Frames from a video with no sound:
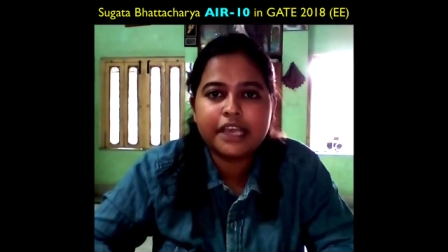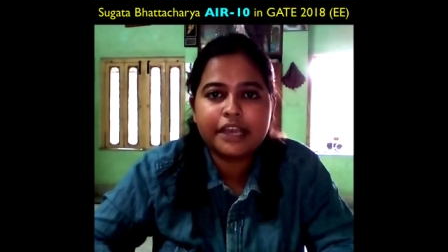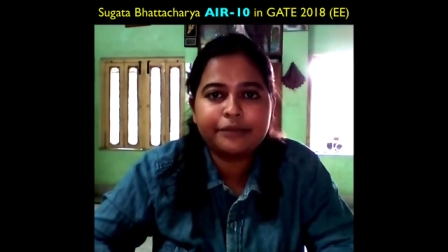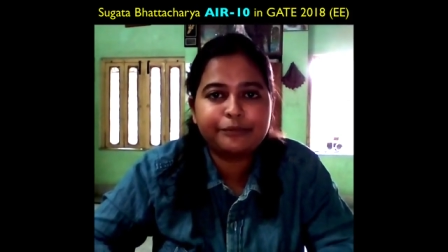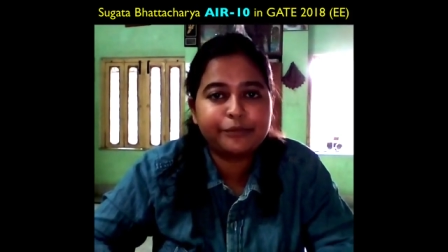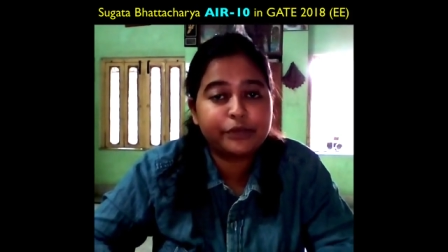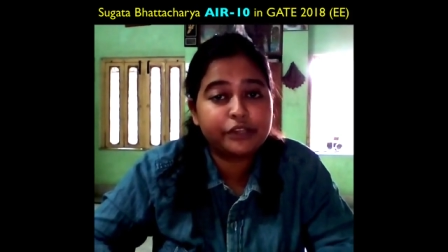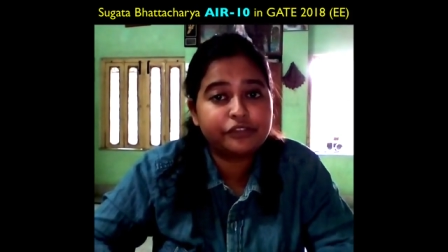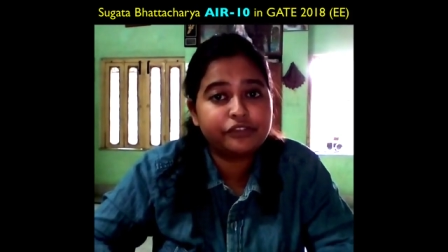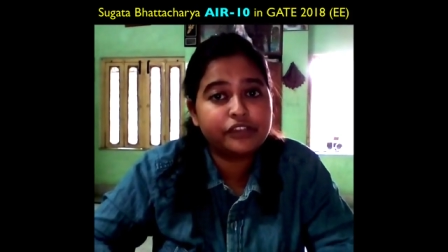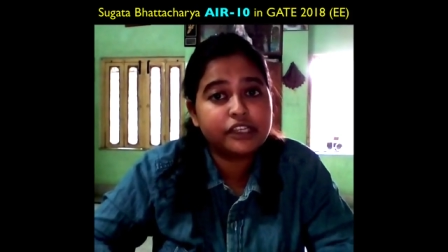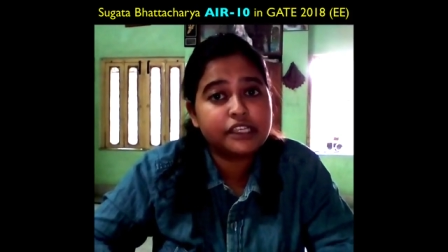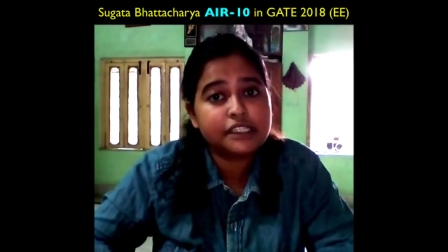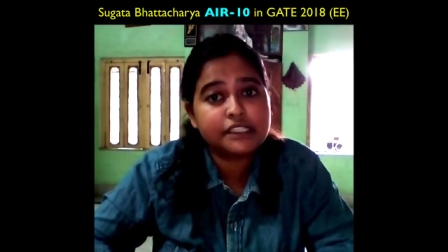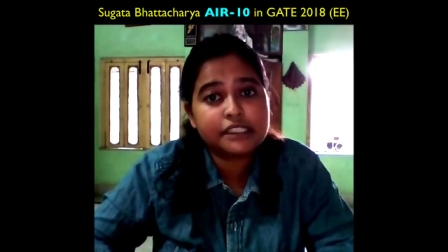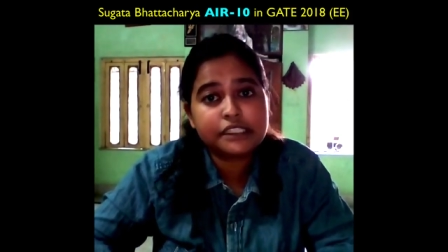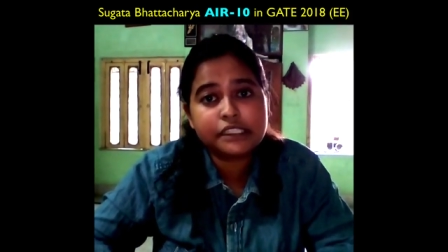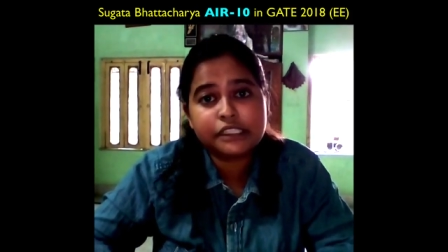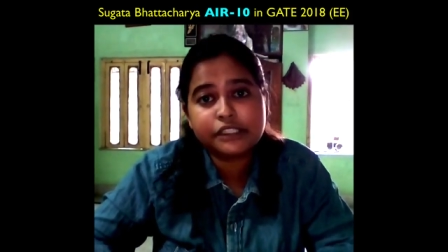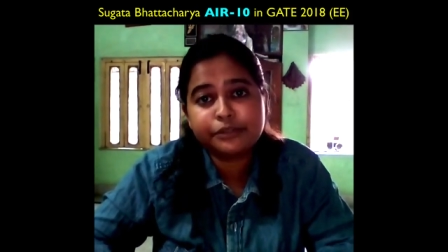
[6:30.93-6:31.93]
and
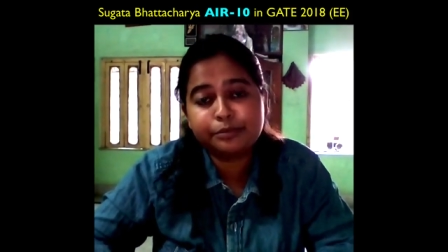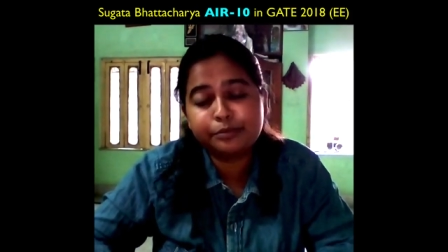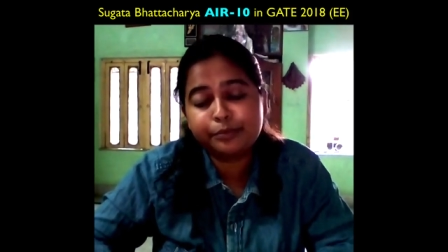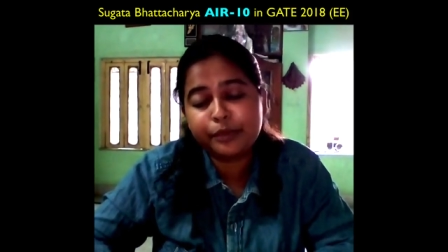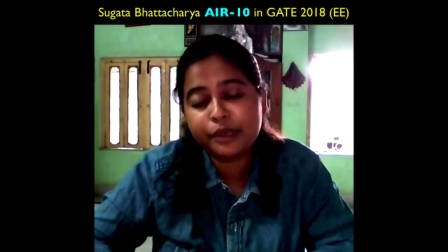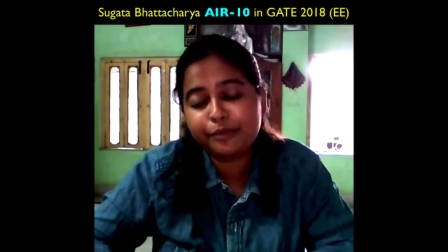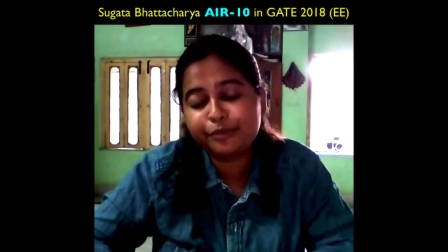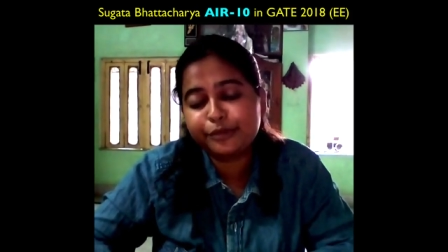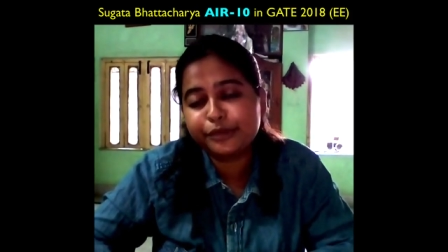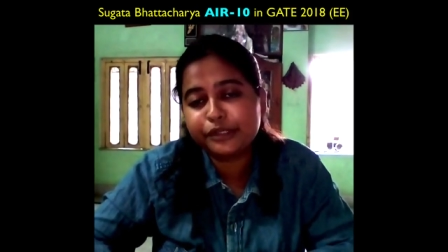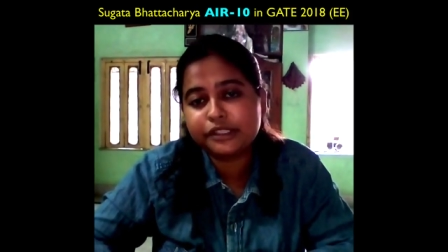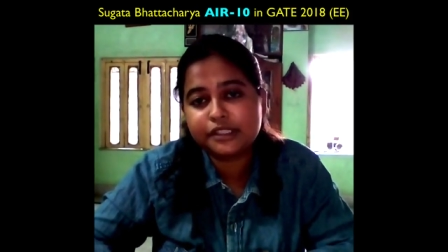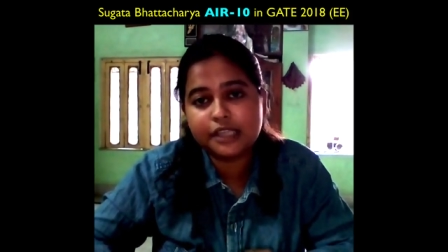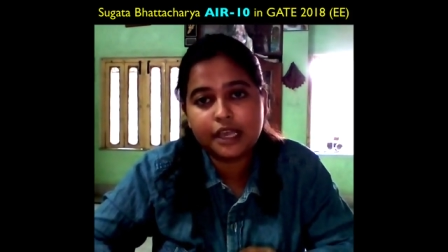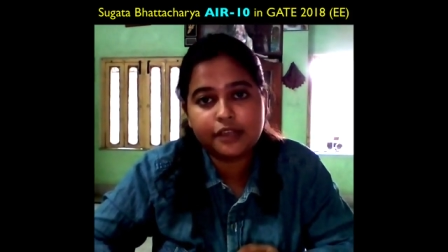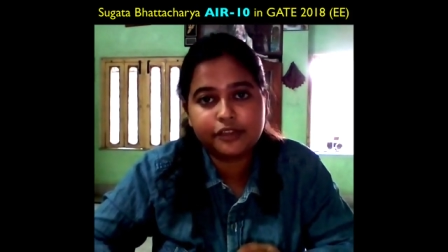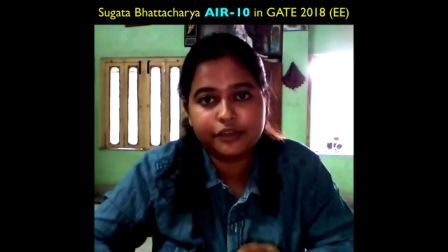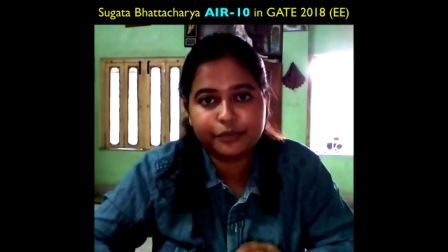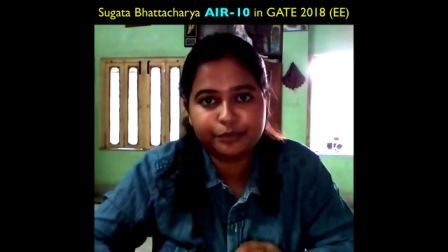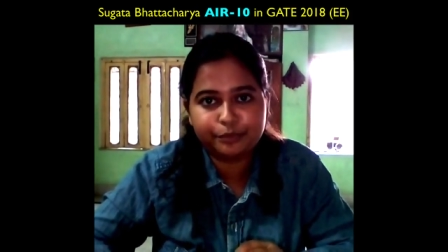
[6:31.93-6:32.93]
previous year papers
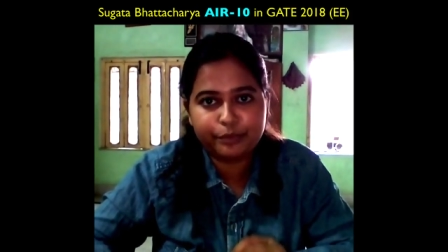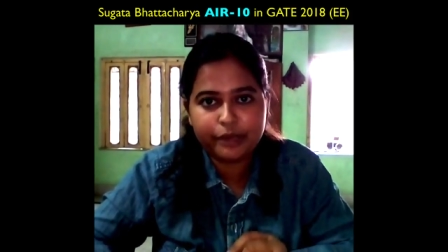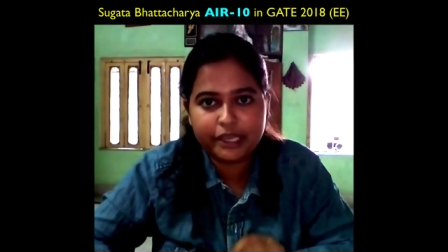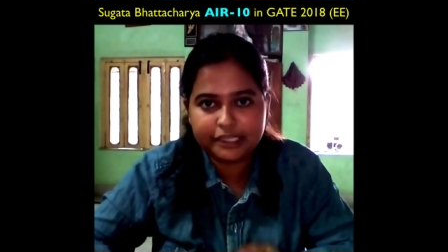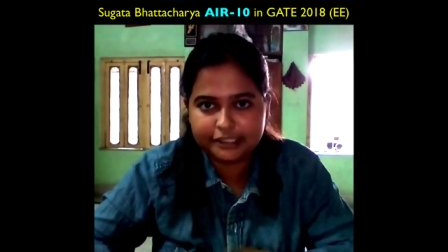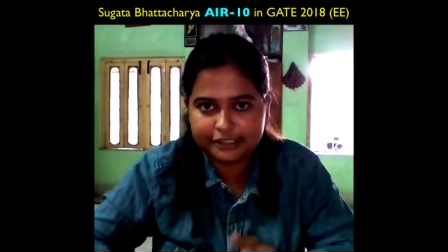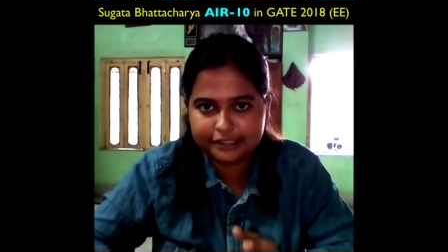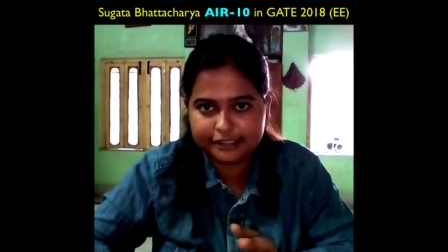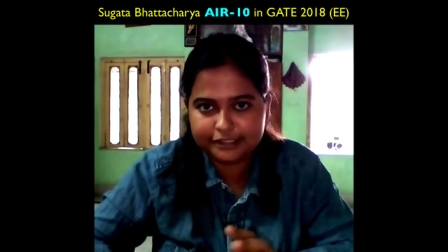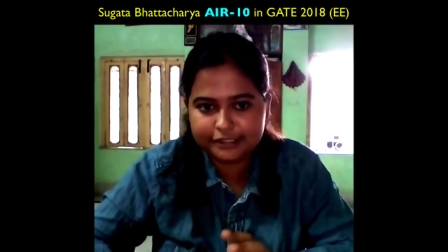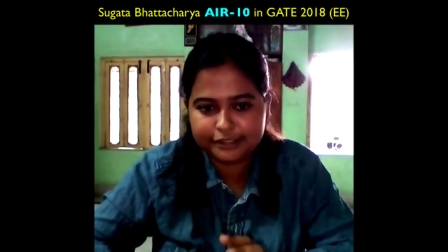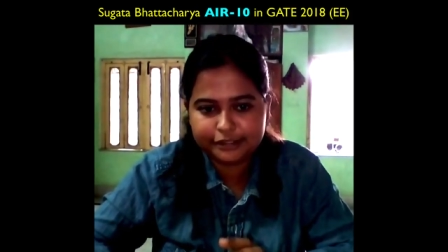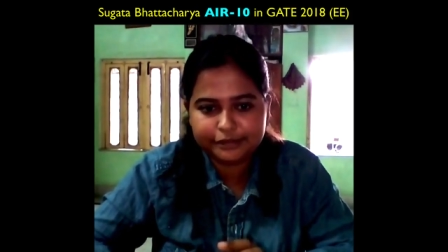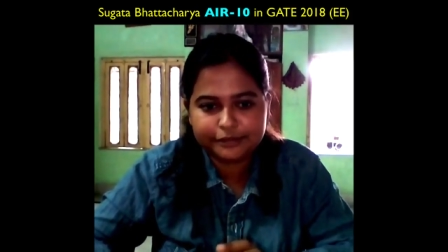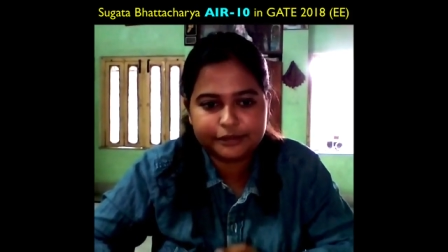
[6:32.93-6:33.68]
are the best.